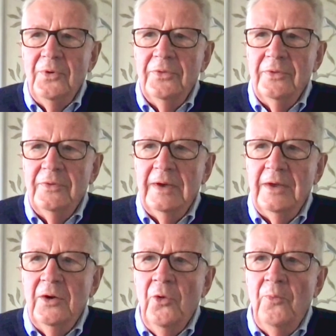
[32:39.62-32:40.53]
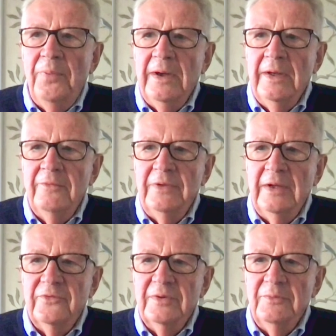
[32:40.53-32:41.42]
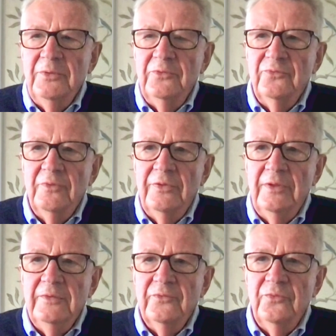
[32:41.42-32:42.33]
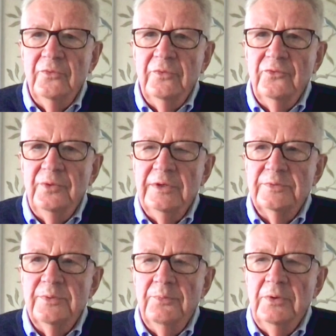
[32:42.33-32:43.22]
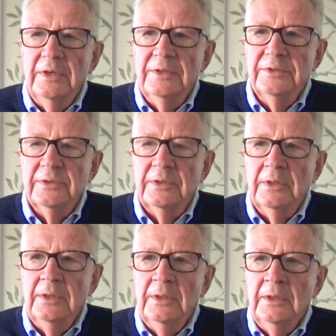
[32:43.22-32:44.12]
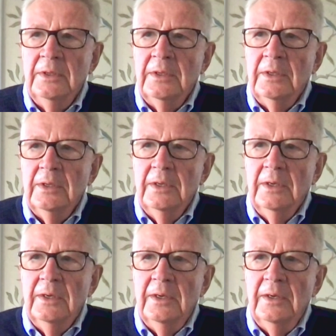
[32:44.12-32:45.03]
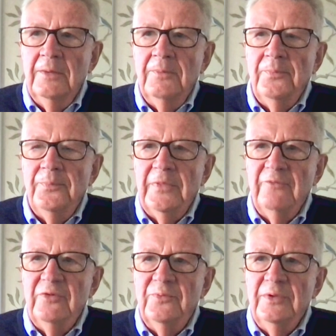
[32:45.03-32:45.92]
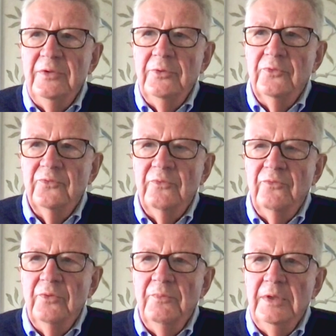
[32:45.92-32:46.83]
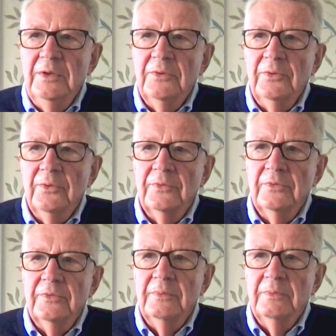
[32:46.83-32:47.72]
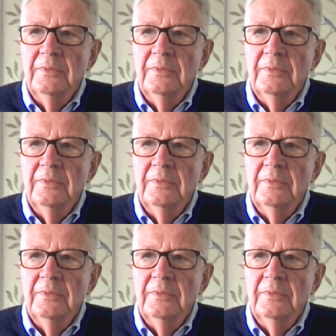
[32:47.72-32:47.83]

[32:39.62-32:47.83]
it. I hope I have done some useful things for the Swedish population. If it's been useful for me or not,